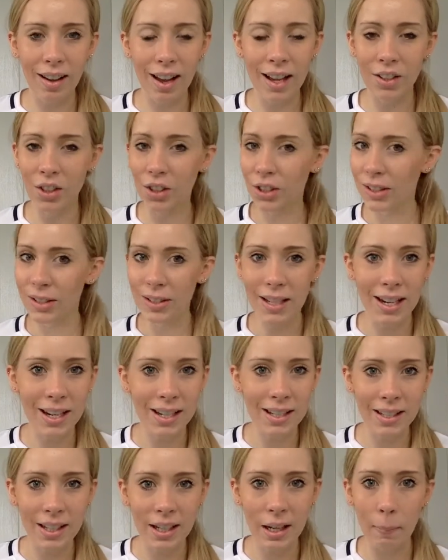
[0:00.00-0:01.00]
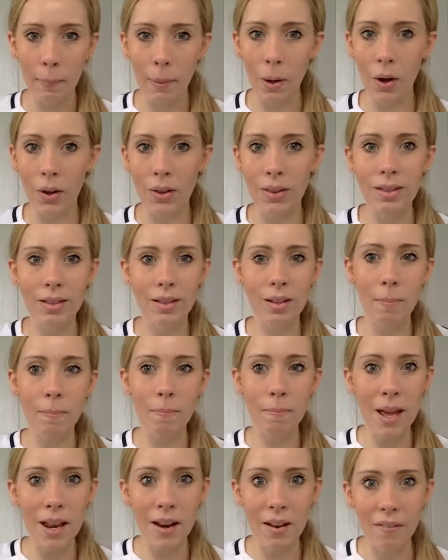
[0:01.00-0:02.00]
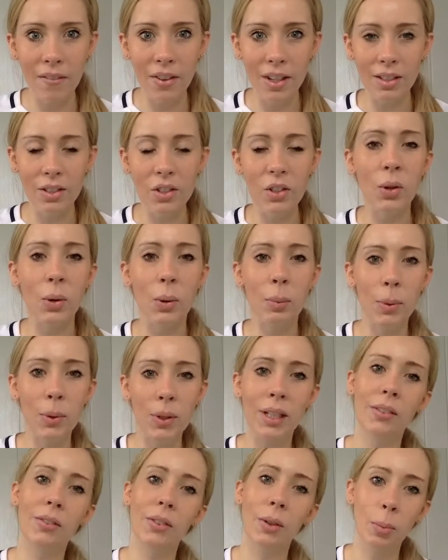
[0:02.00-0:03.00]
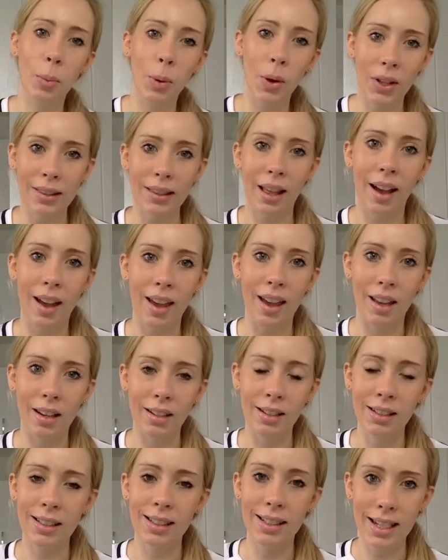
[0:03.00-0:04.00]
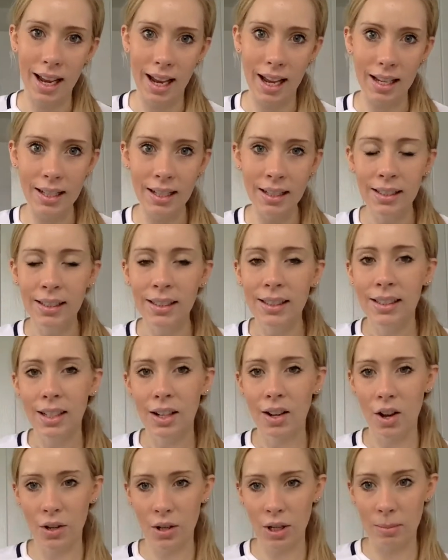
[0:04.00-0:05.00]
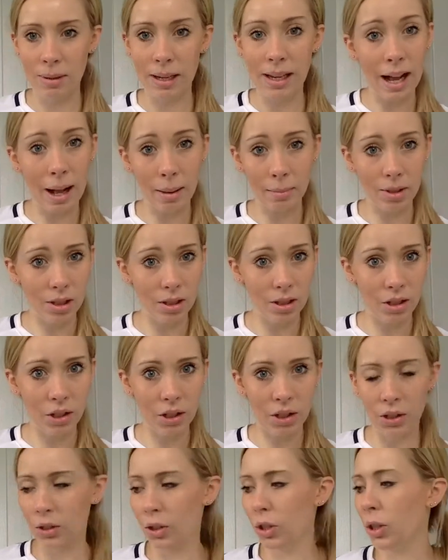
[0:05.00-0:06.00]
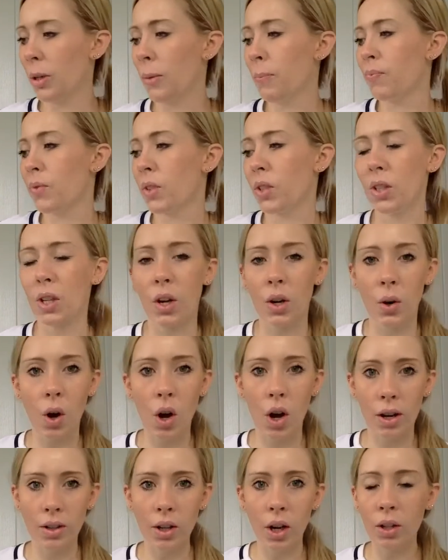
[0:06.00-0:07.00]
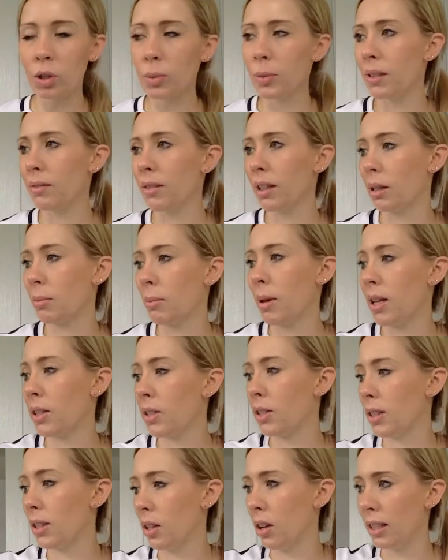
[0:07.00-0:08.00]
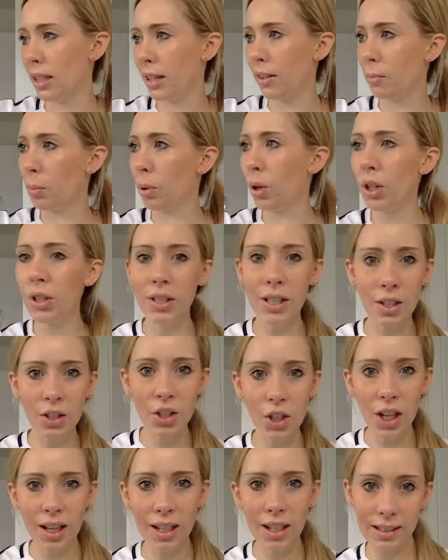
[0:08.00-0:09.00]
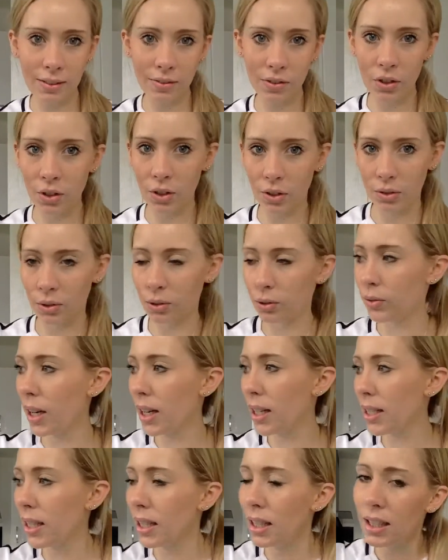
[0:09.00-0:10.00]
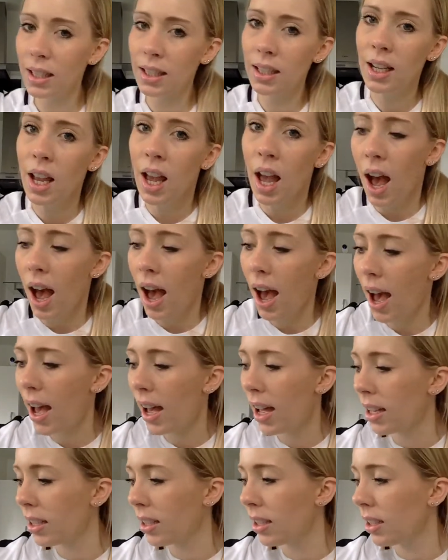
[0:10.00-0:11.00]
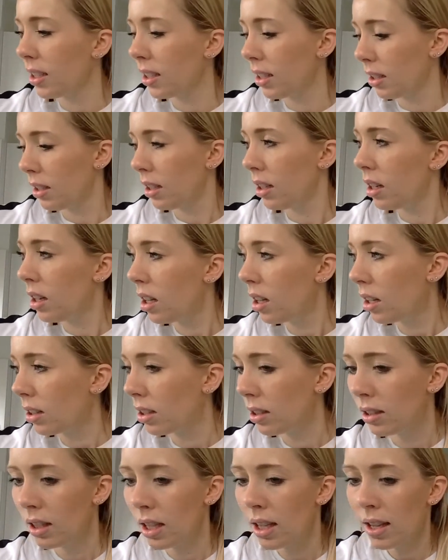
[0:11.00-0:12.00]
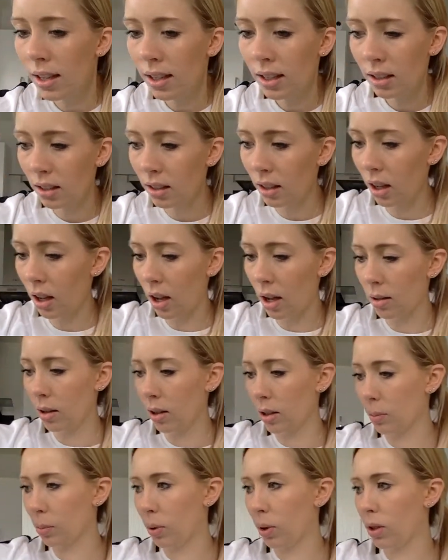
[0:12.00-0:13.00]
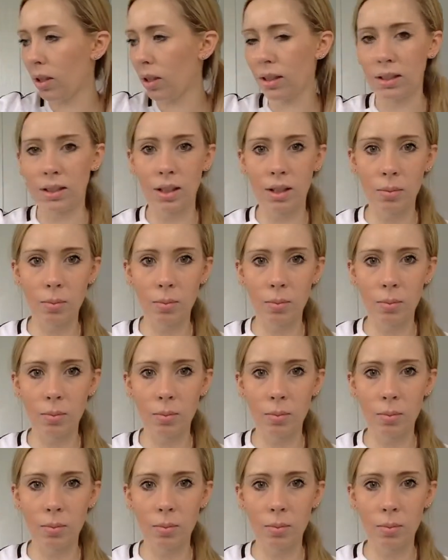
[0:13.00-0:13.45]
and just as easy, but the benefits to your body for putting that in instead are going to be absolutely huge. So I'd 100% recommend starting having protein shakes if you don't already. And the last thing, last product